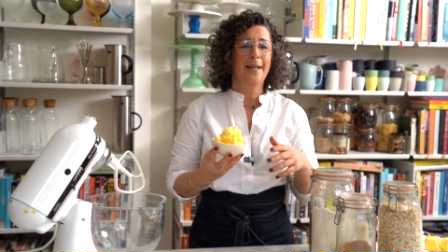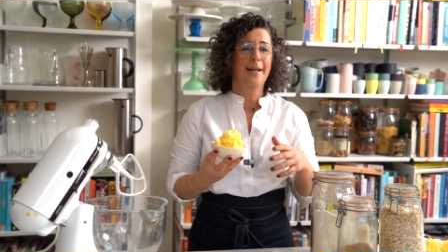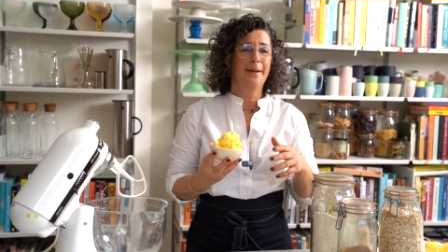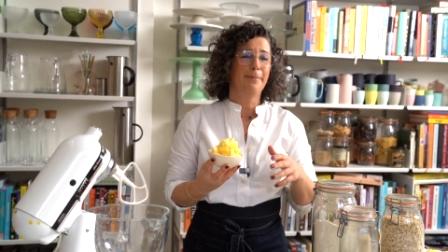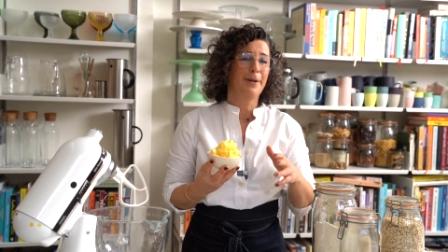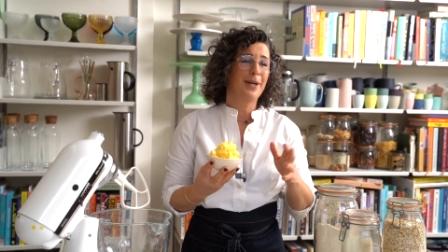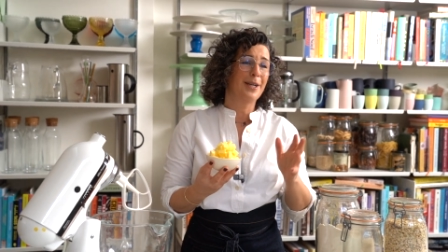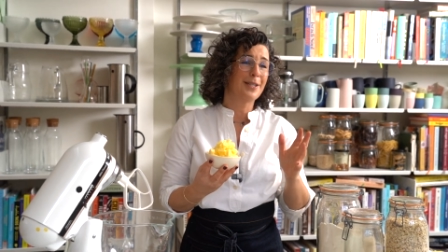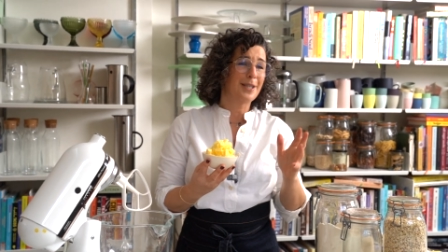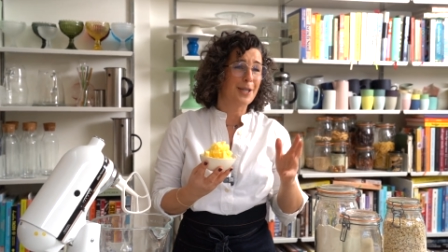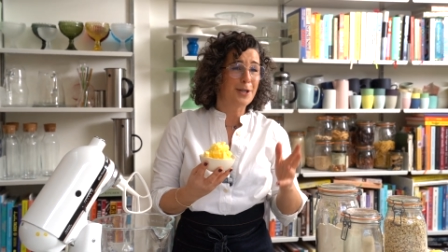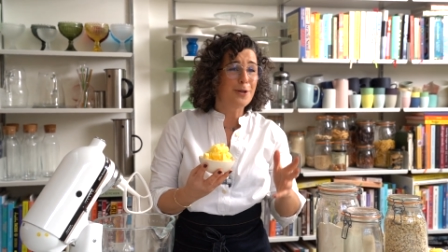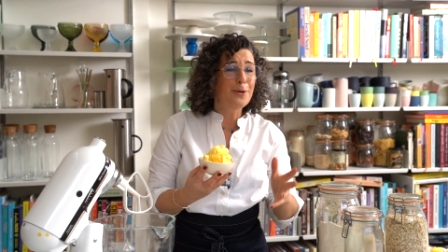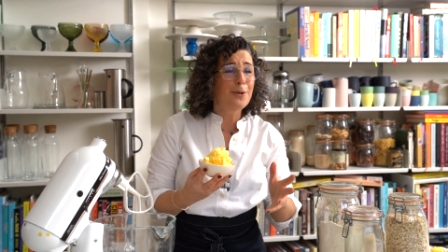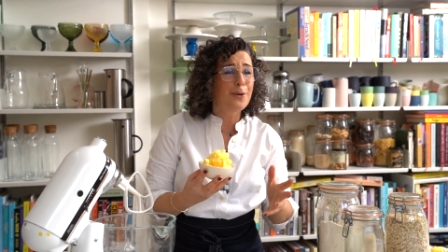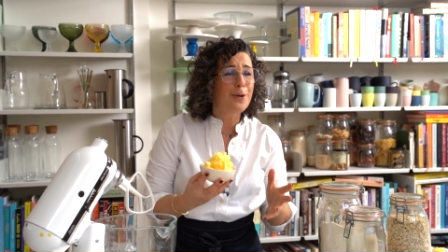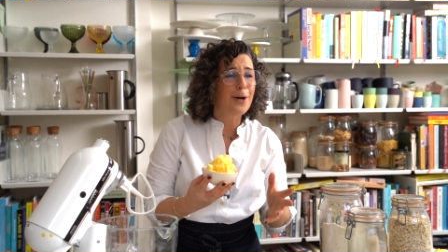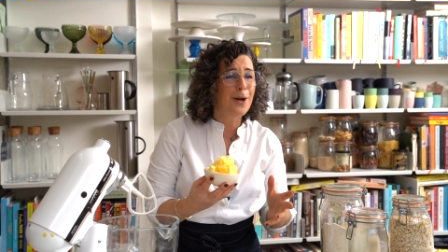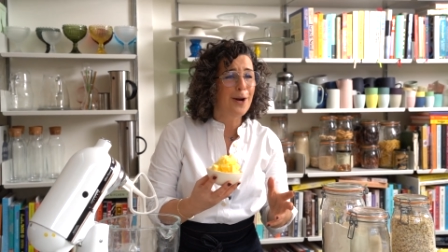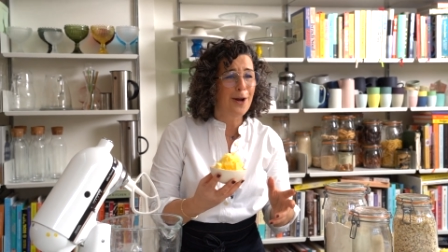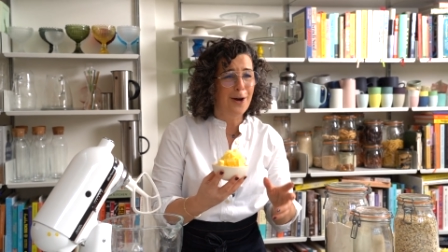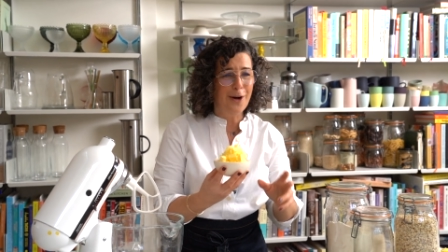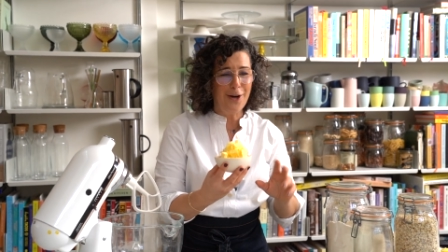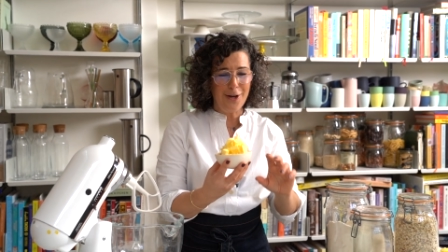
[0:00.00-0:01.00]
because I talk a
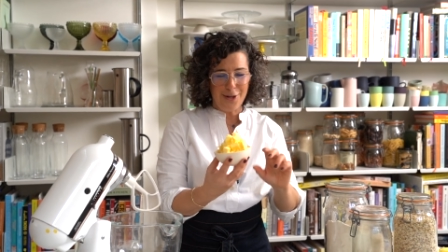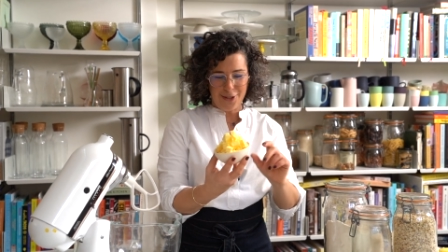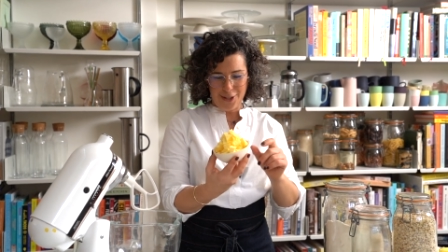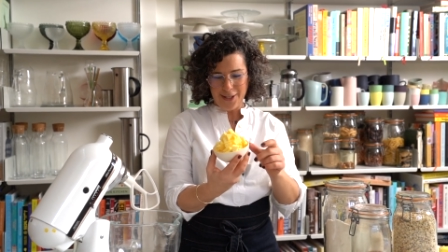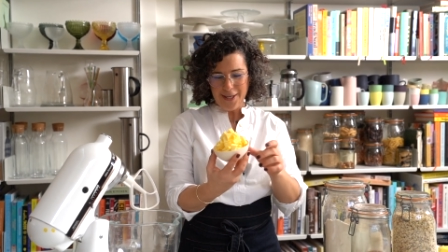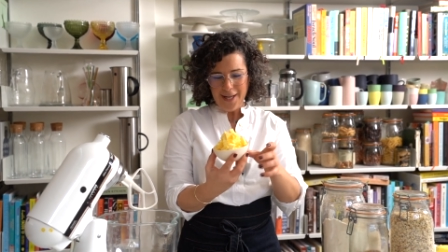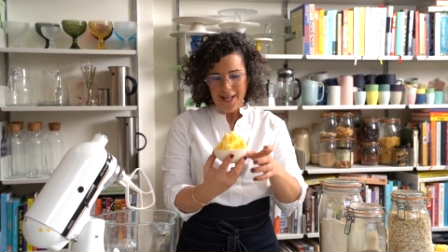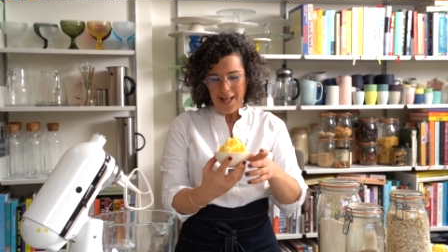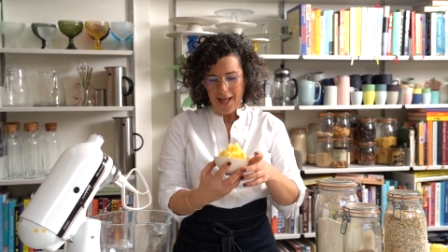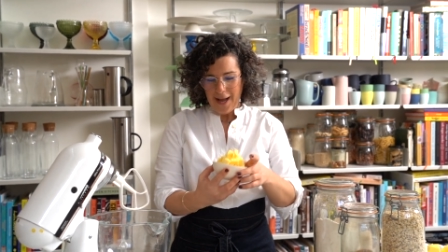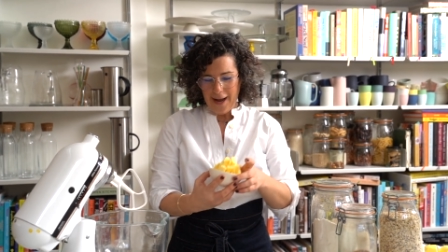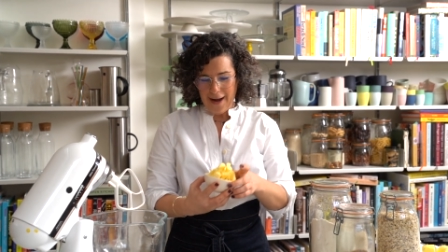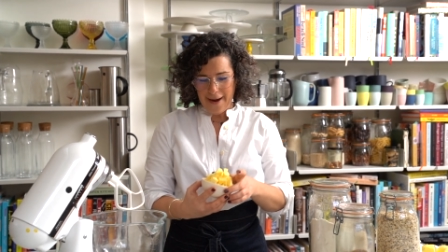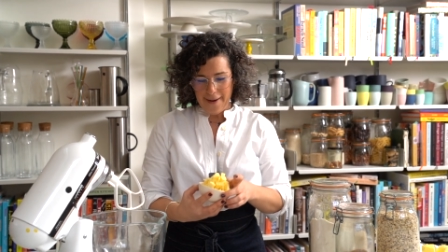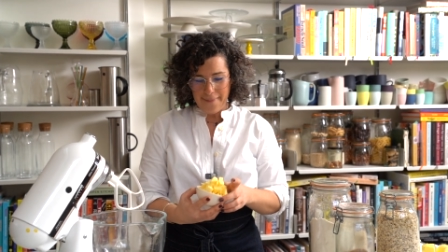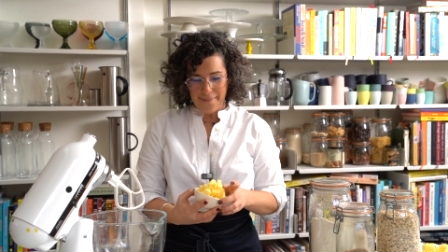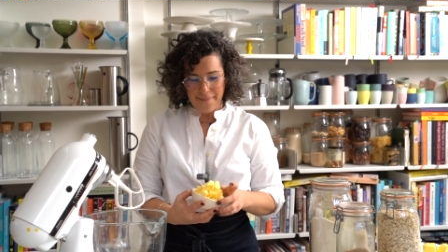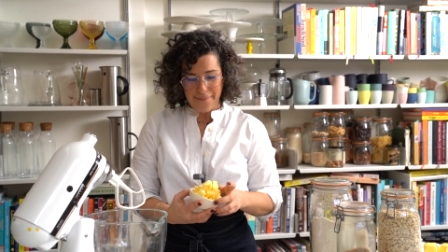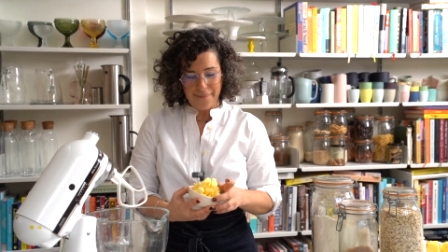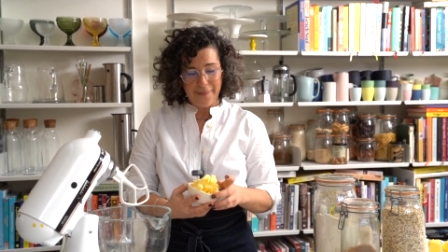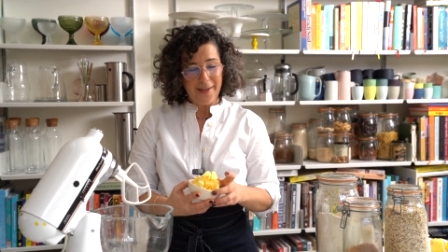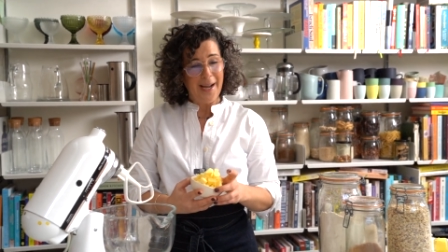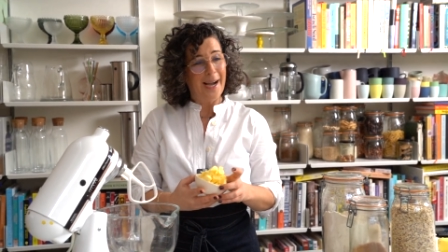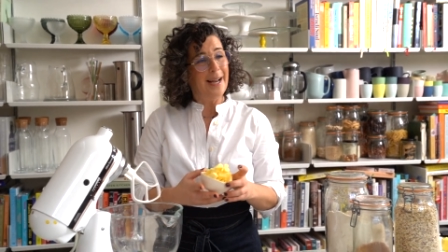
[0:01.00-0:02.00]
lot,
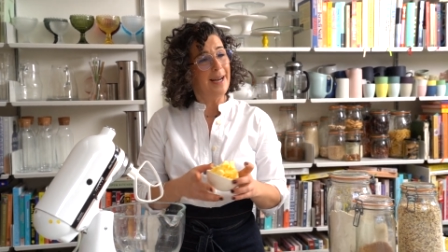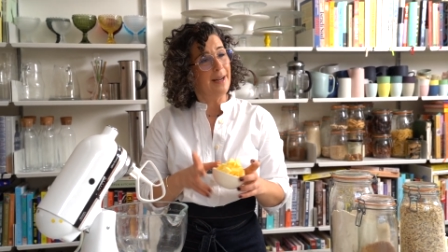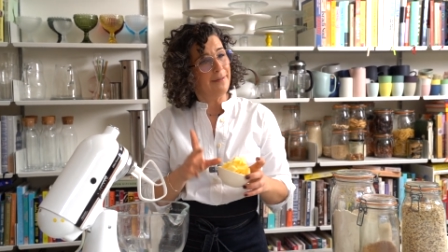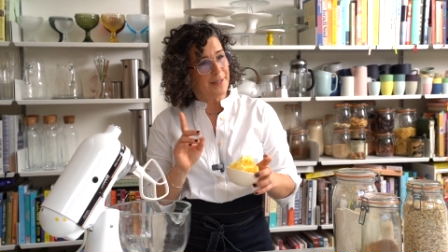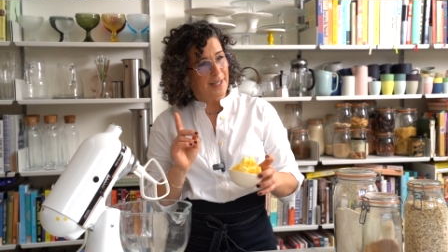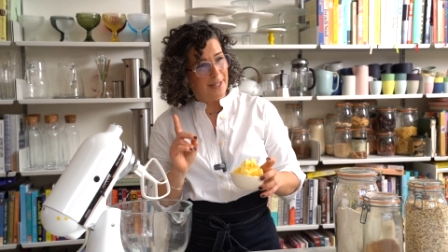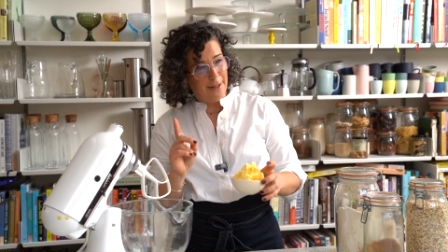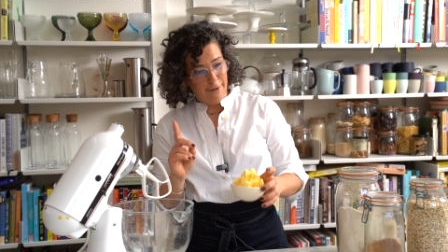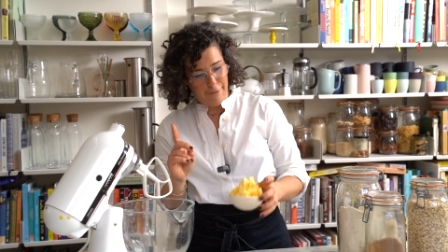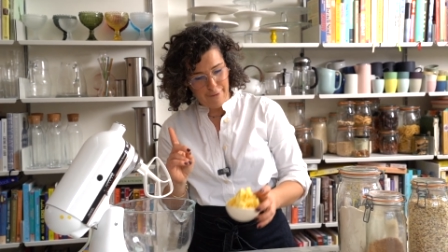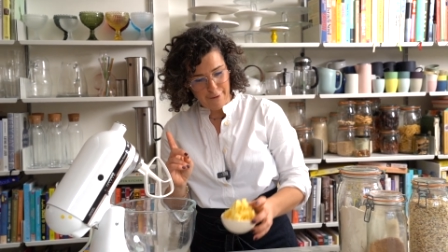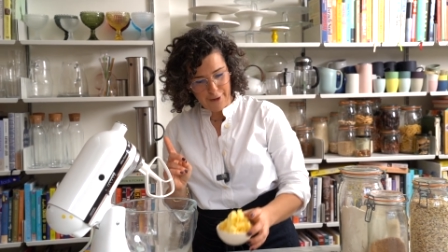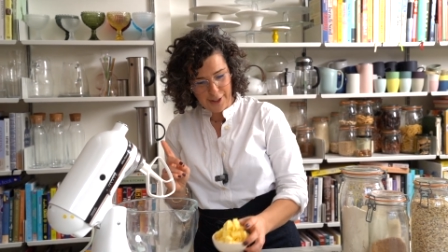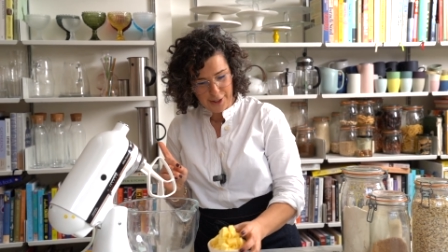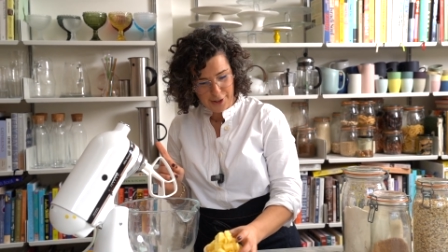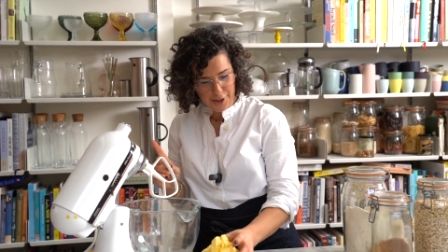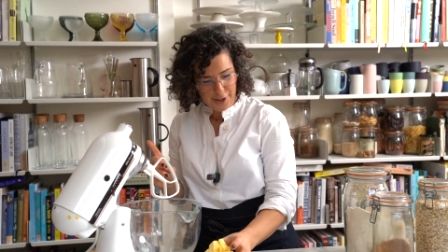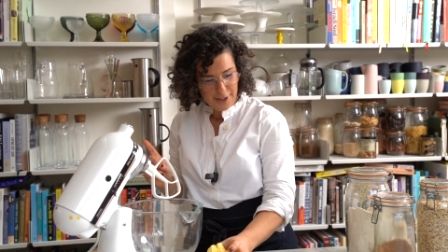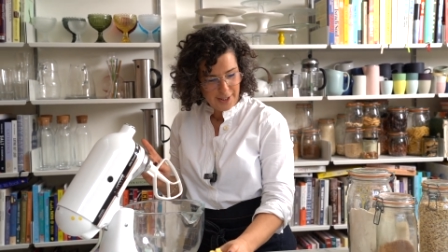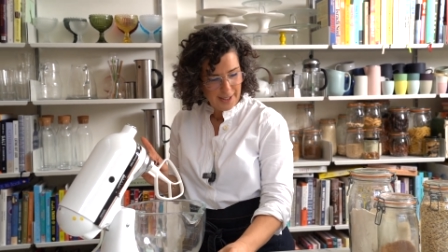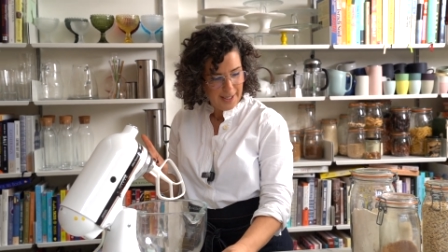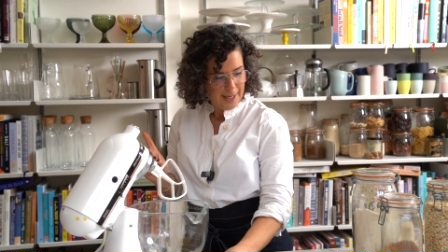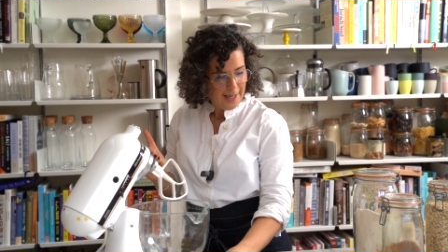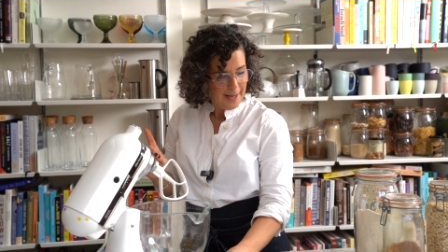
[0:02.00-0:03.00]
I left it in the
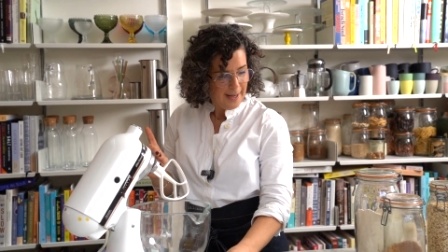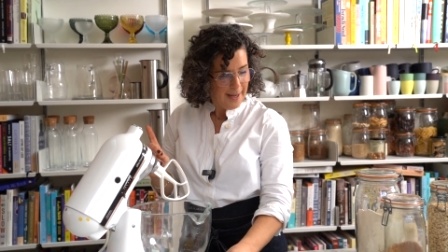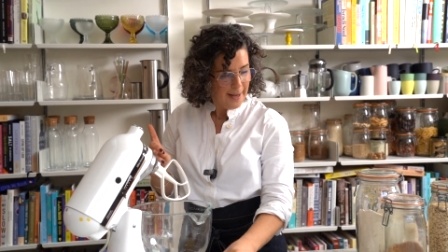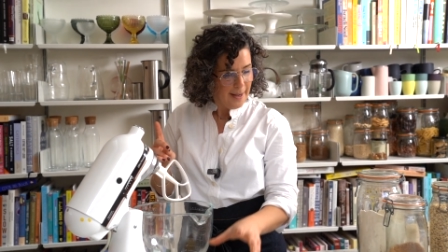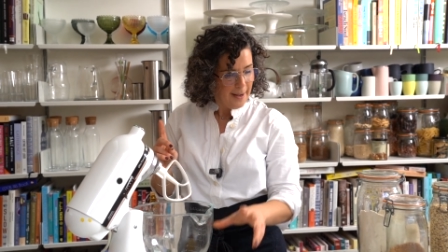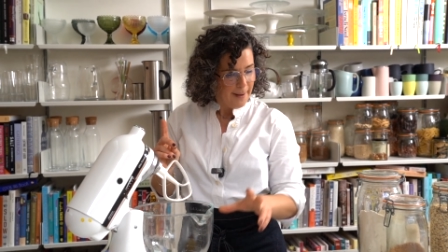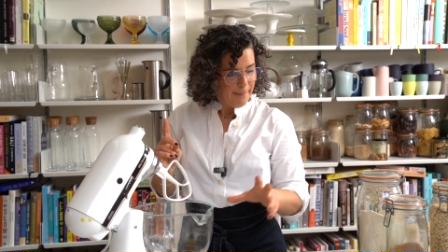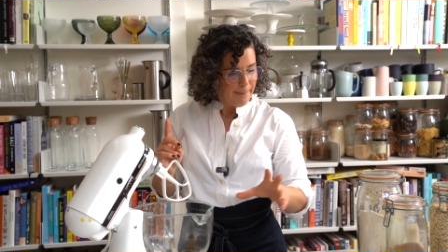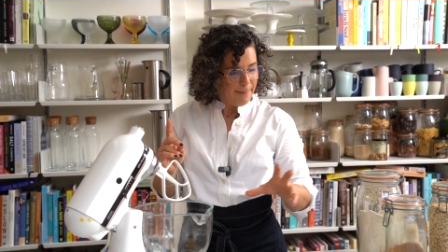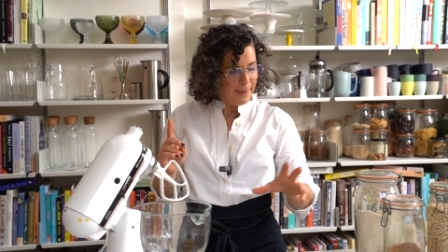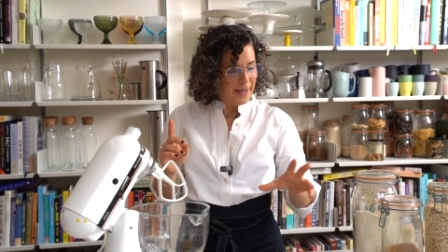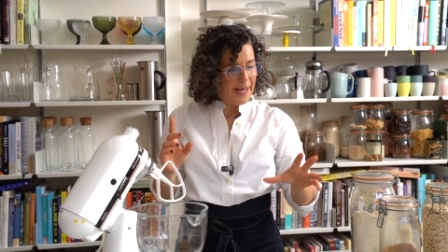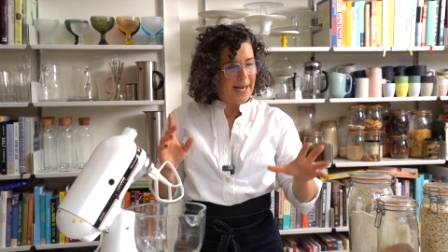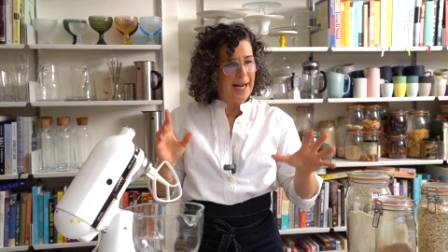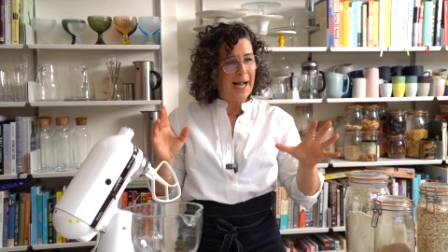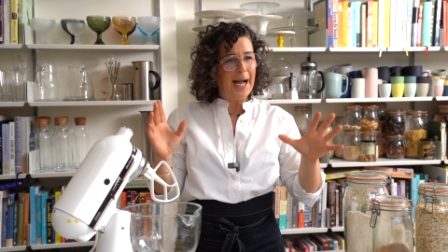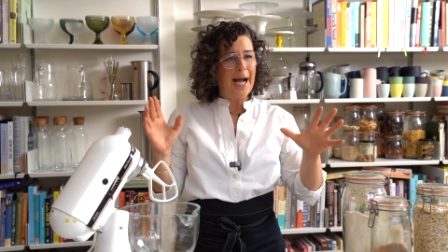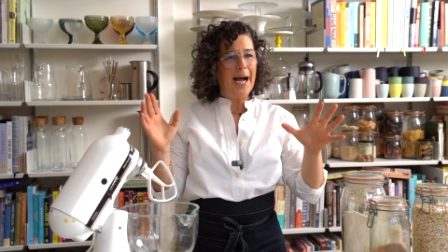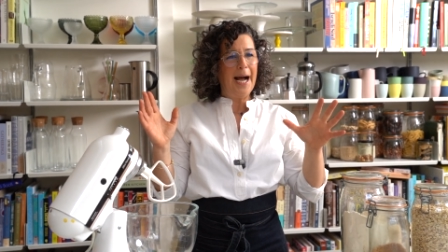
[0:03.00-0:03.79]
fridge. But